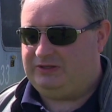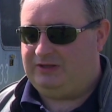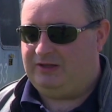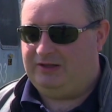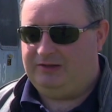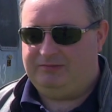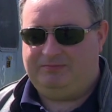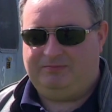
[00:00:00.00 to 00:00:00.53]

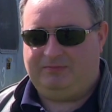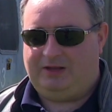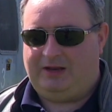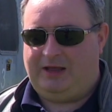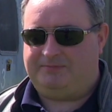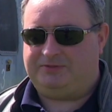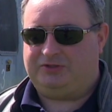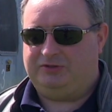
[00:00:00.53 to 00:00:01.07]
uh, an
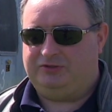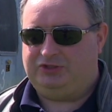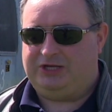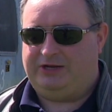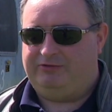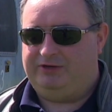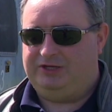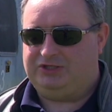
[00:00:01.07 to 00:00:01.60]
absolute
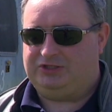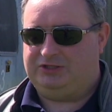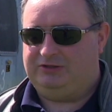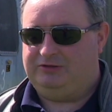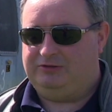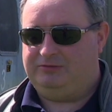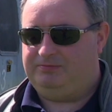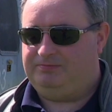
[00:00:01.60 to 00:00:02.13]

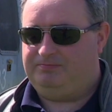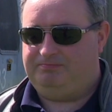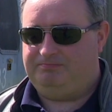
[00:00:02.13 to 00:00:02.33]
generational